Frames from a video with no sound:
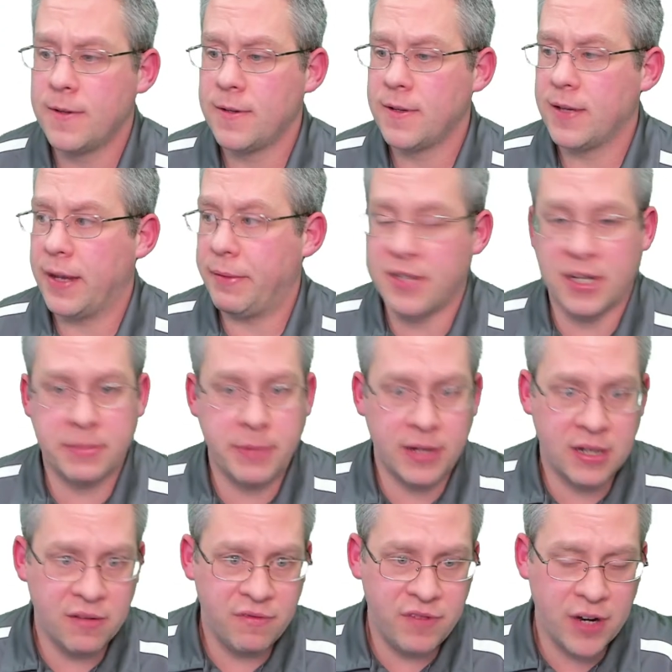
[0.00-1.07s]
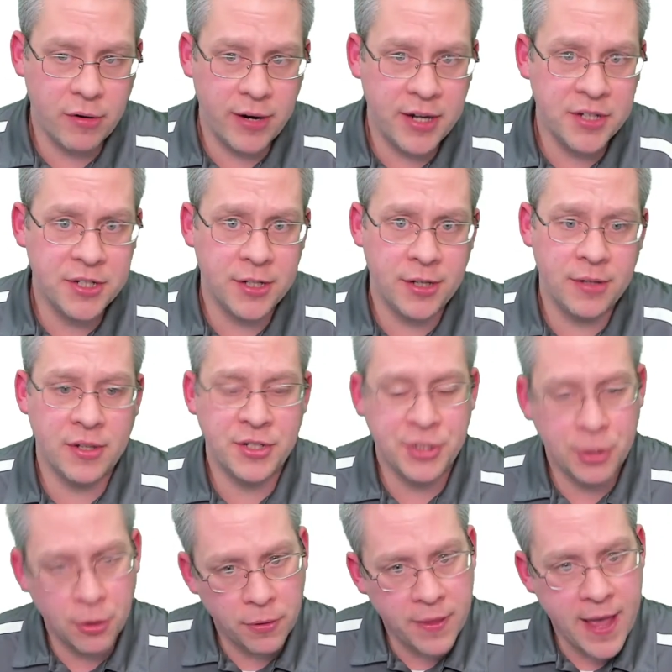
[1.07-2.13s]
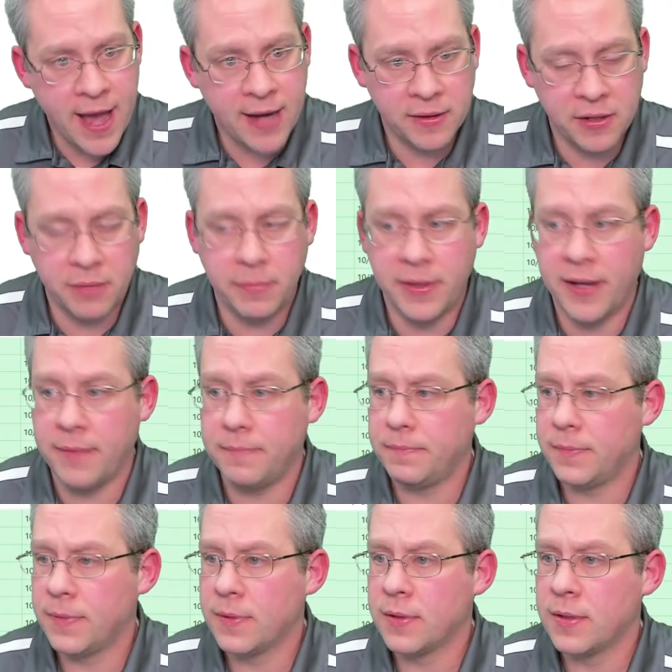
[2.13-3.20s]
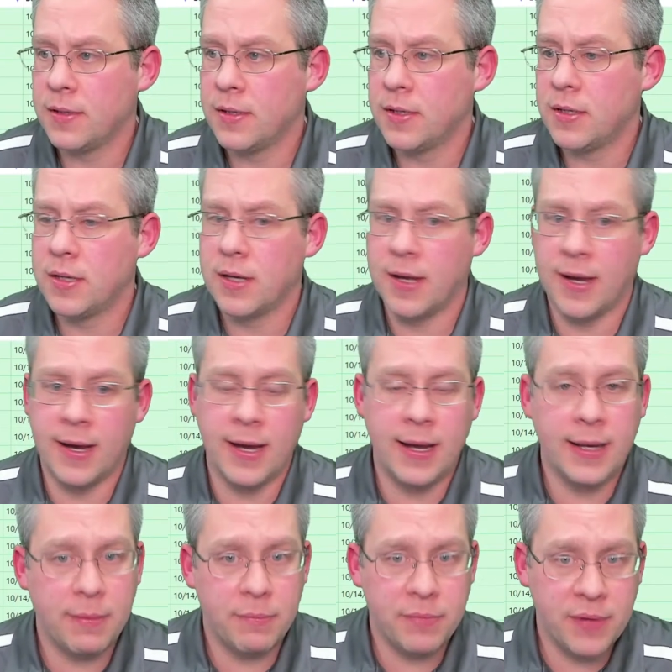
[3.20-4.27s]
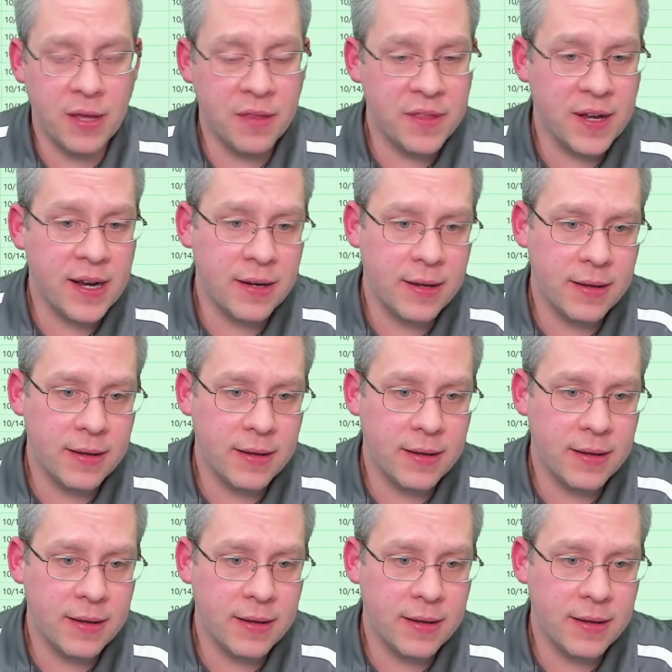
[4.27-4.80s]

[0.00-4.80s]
And we talked about configuration. I showed that a little bit. The other thing,